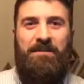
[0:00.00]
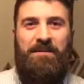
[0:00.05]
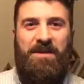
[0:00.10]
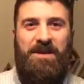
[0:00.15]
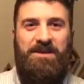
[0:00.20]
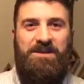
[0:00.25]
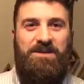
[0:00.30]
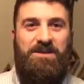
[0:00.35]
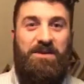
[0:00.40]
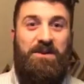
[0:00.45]

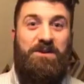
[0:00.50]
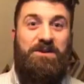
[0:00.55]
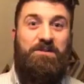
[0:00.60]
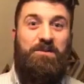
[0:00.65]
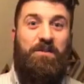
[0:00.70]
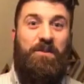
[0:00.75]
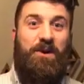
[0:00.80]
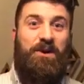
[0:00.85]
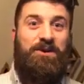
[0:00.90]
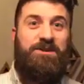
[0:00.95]
this
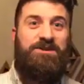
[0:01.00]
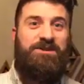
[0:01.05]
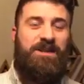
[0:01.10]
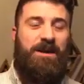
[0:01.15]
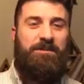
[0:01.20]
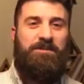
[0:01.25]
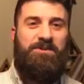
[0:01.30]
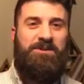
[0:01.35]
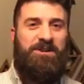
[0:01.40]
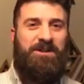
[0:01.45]

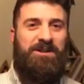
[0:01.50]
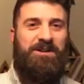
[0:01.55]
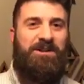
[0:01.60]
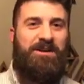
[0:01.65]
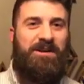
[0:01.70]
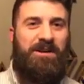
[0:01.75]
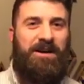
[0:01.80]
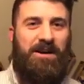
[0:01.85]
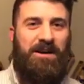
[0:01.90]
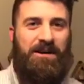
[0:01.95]

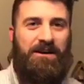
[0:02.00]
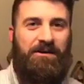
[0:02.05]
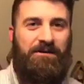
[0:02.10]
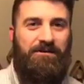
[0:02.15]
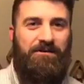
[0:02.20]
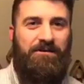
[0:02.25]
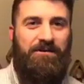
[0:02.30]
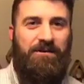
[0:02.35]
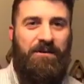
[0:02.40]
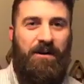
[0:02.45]
perception
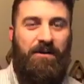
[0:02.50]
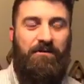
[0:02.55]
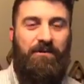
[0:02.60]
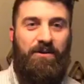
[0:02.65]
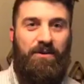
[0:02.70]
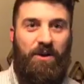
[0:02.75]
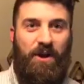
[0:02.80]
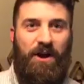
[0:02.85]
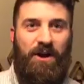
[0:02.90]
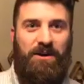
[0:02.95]
of a
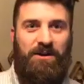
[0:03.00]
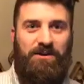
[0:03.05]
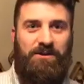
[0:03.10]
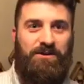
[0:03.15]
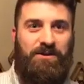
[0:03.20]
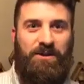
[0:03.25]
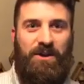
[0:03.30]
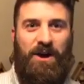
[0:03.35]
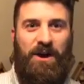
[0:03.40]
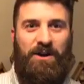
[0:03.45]

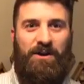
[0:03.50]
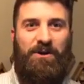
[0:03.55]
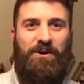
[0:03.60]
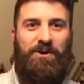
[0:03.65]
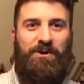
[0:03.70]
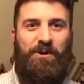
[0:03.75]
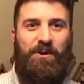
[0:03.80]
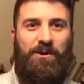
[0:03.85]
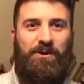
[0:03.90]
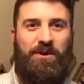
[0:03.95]

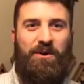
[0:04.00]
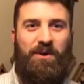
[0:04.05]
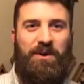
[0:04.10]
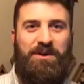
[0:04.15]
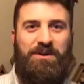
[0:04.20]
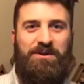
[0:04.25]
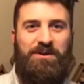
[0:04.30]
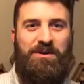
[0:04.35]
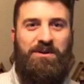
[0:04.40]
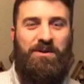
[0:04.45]
longer, colder
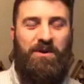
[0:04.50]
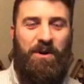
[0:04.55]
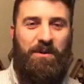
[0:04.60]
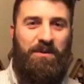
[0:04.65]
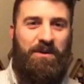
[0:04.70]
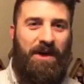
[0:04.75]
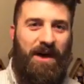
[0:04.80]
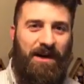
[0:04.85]
winter than normal.